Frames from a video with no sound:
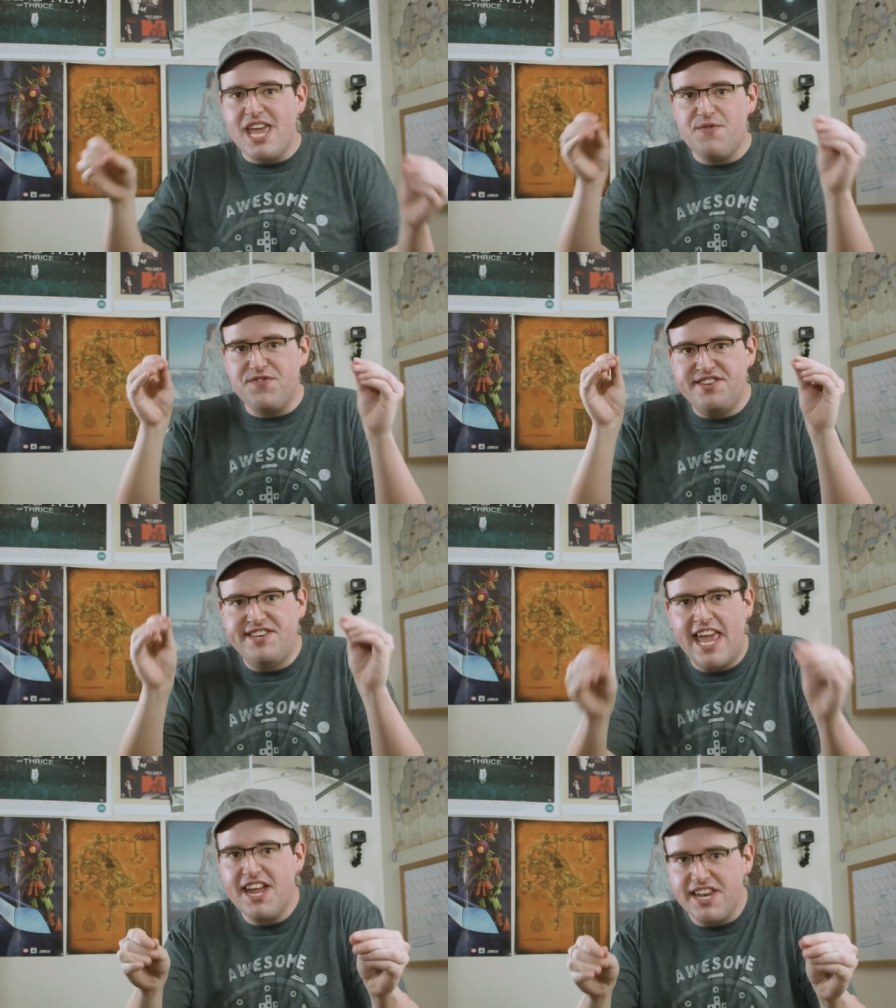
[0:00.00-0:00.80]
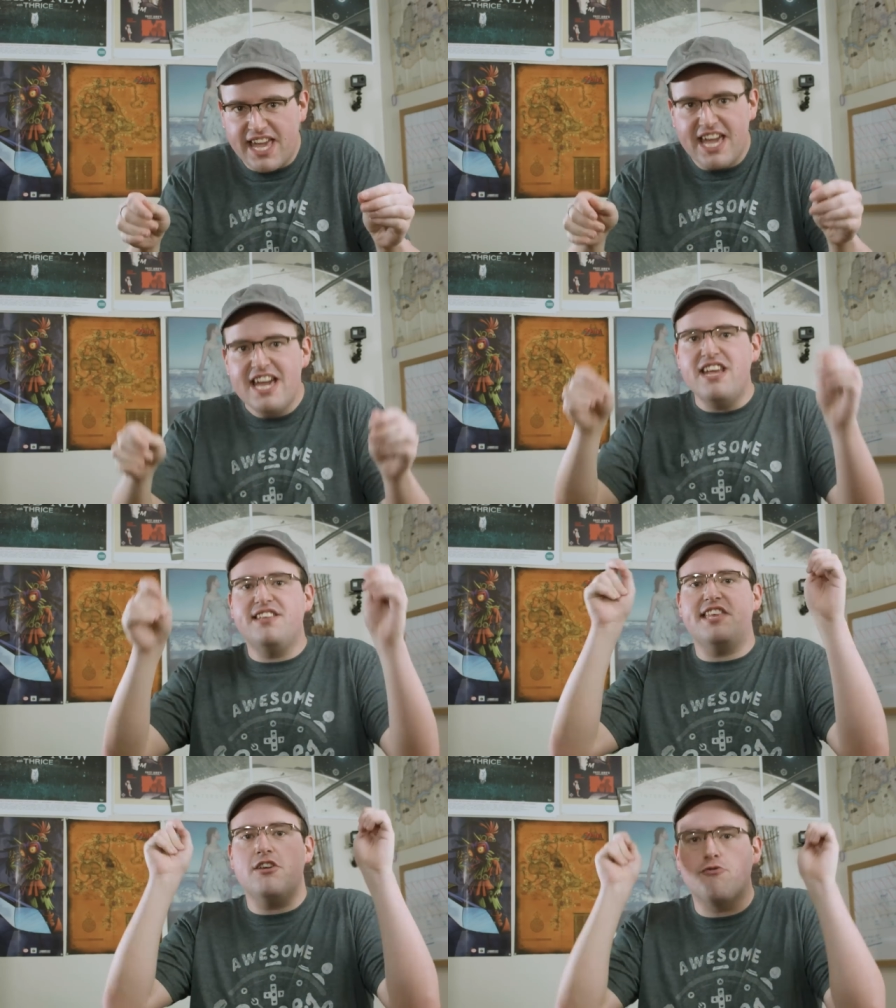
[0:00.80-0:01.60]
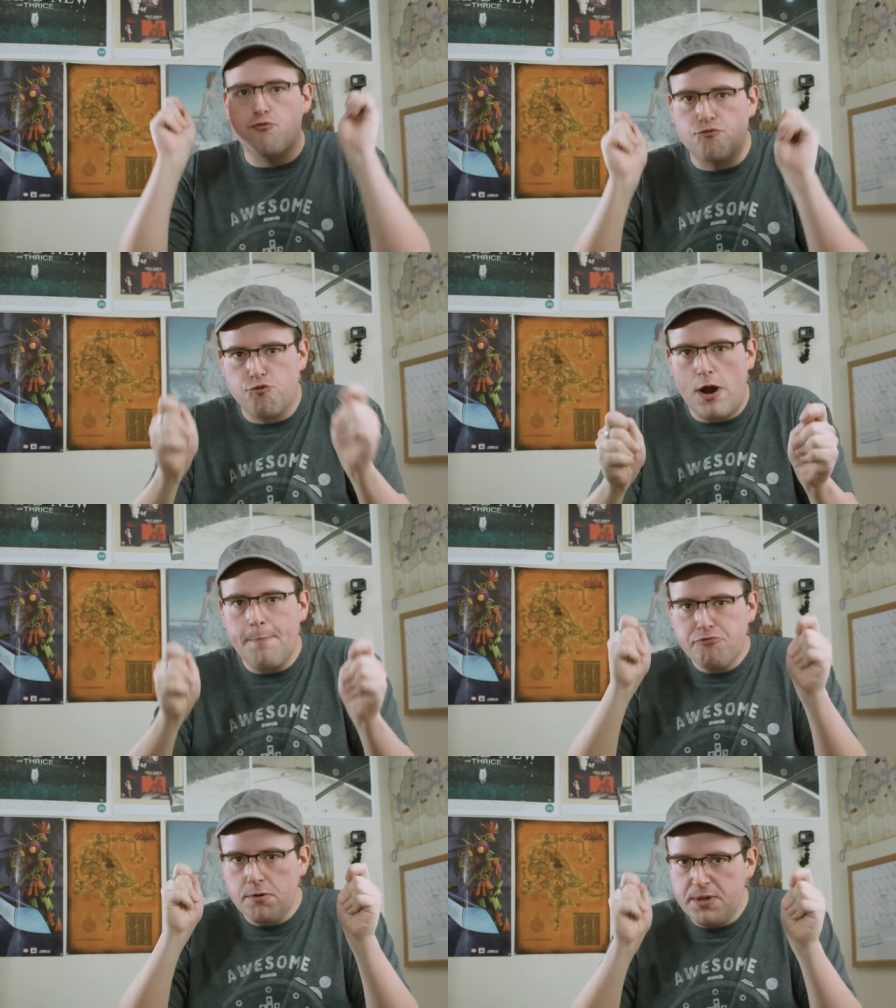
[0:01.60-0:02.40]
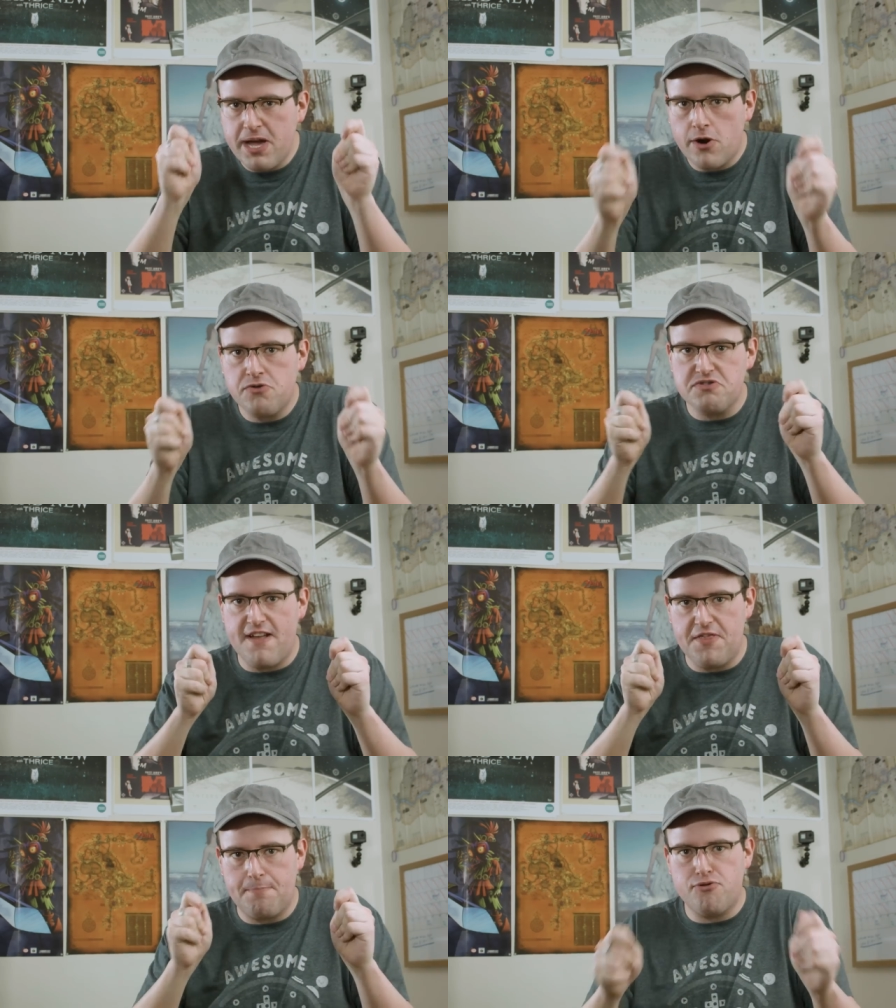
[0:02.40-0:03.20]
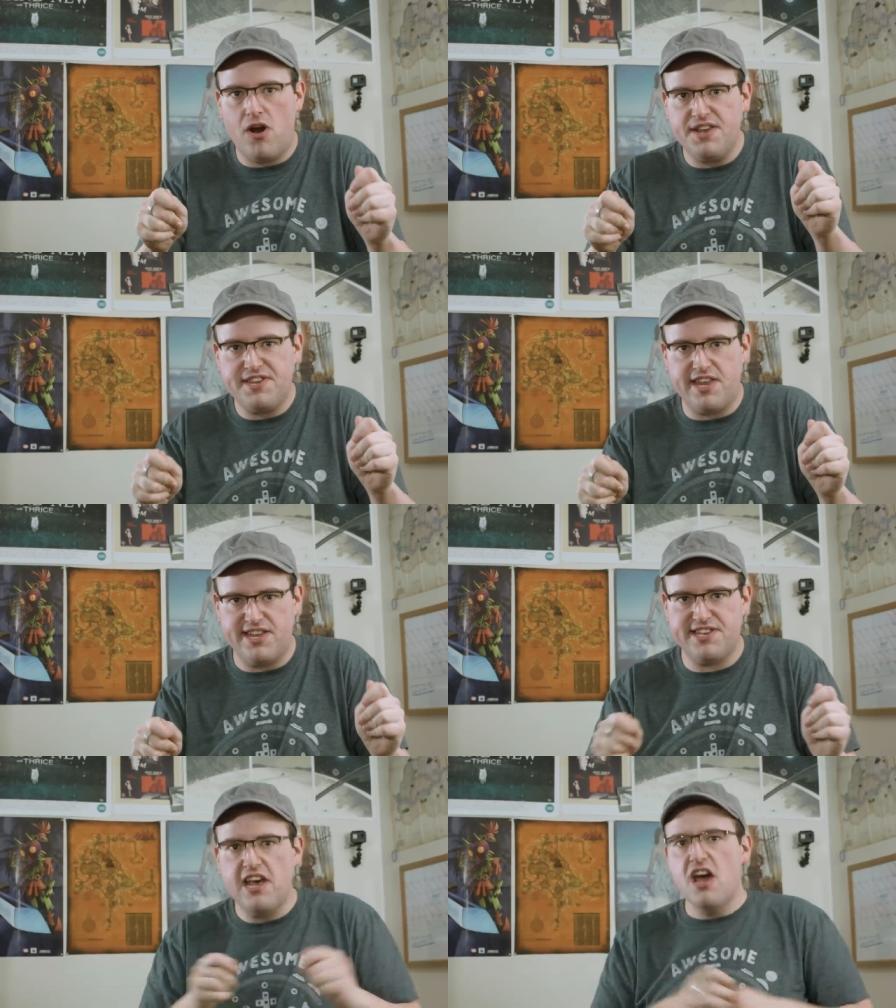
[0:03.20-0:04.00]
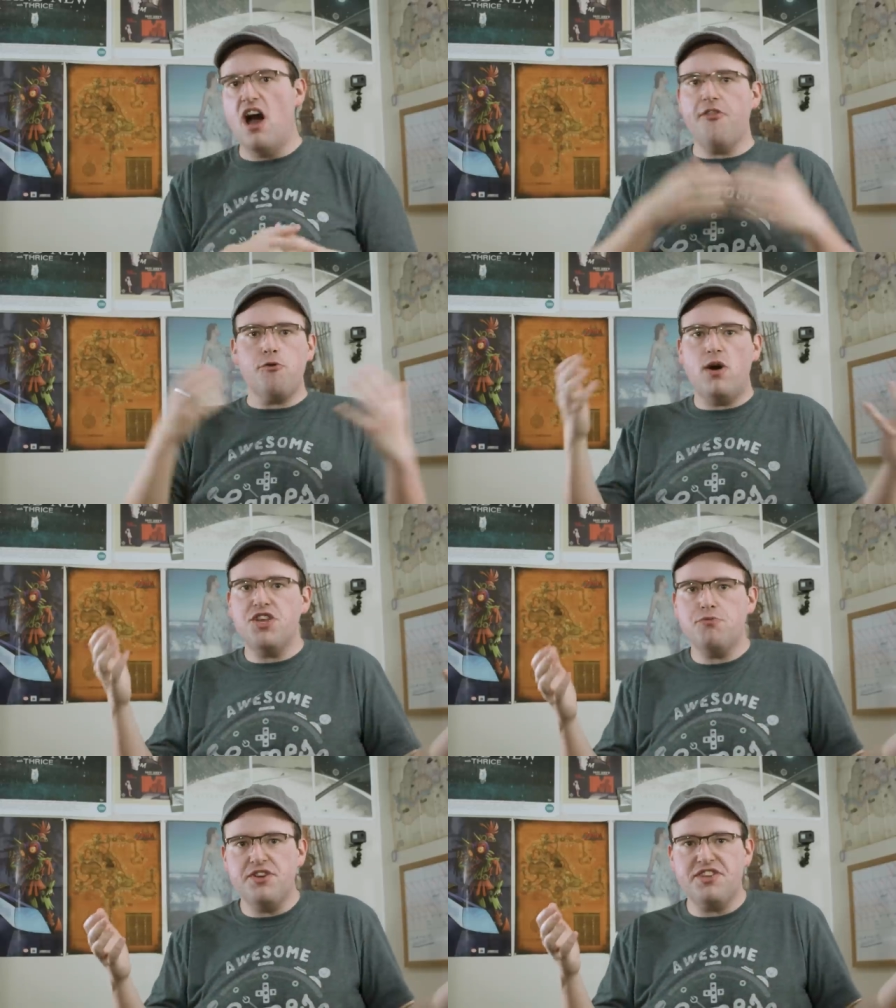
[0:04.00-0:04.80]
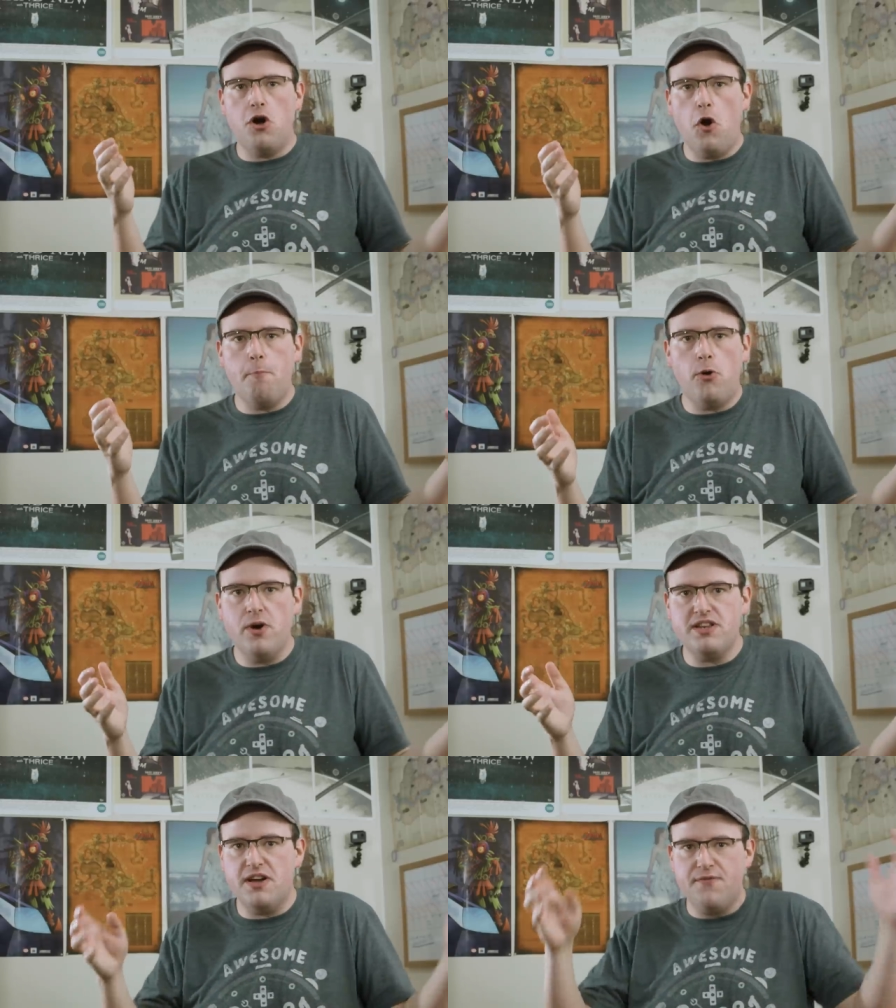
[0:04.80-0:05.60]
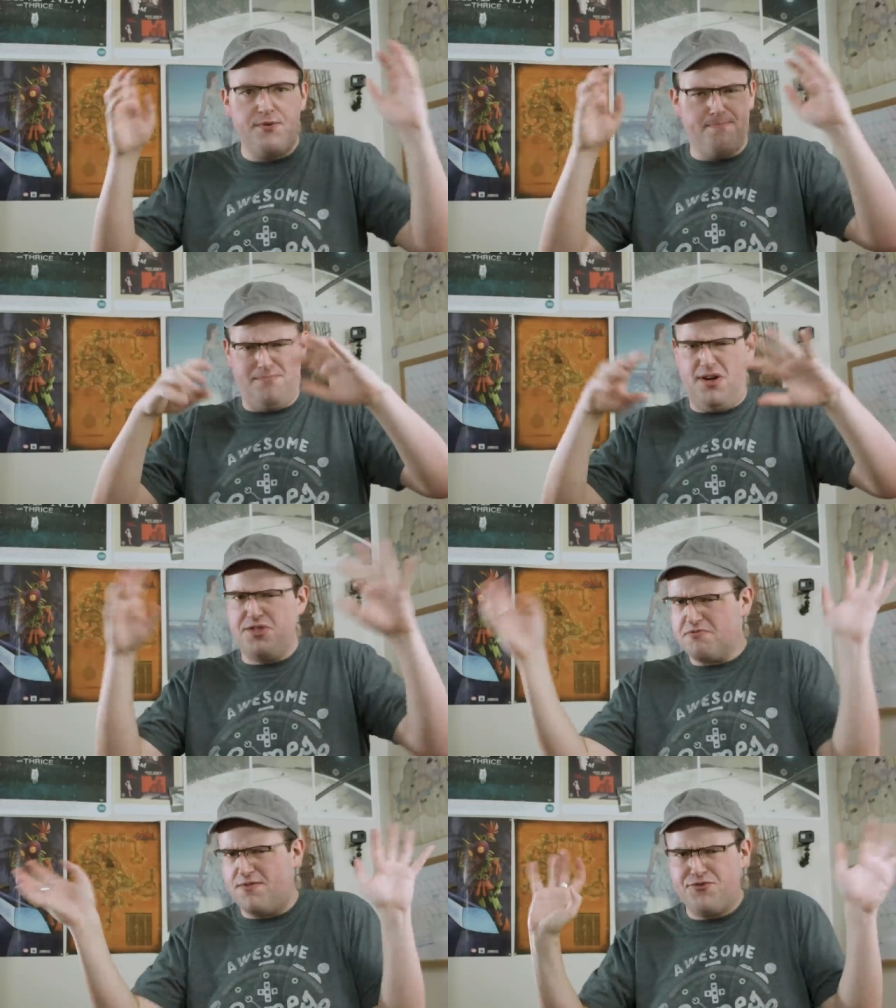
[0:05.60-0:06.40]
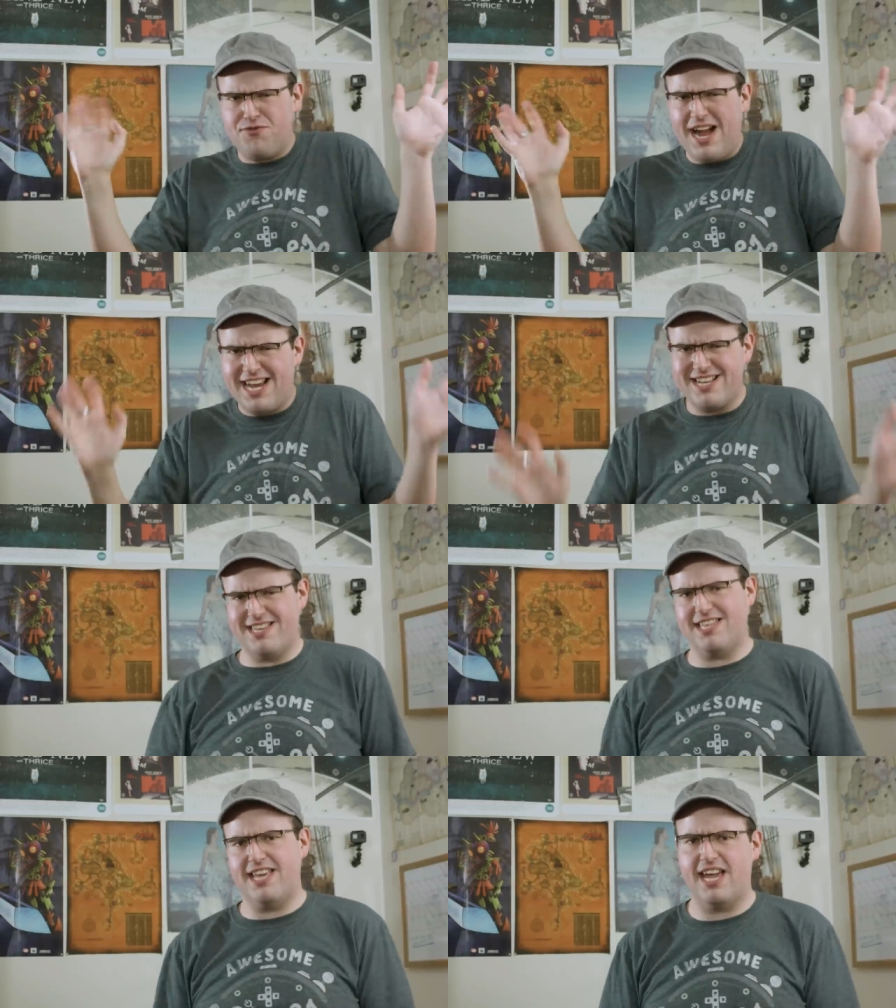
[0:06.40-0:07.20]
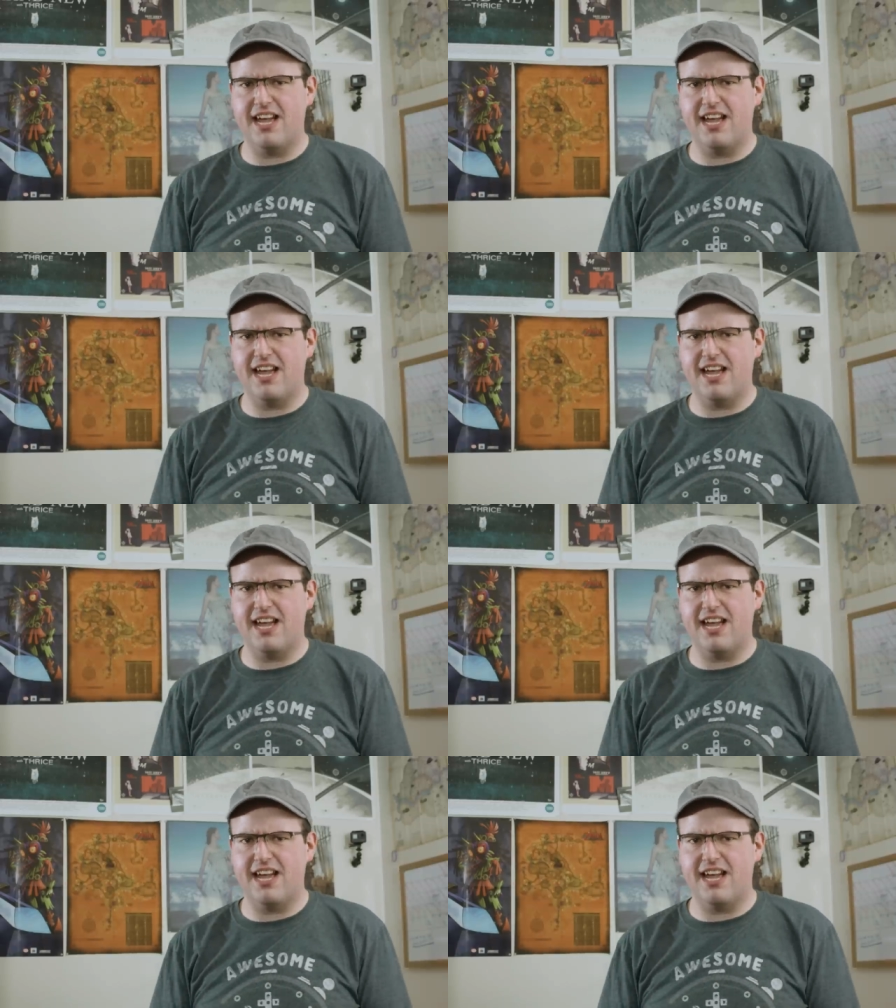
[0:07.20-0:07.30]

if Dany is irreparably hurt in the process. Otherwise, what's the whole point of the mother of dragons thing?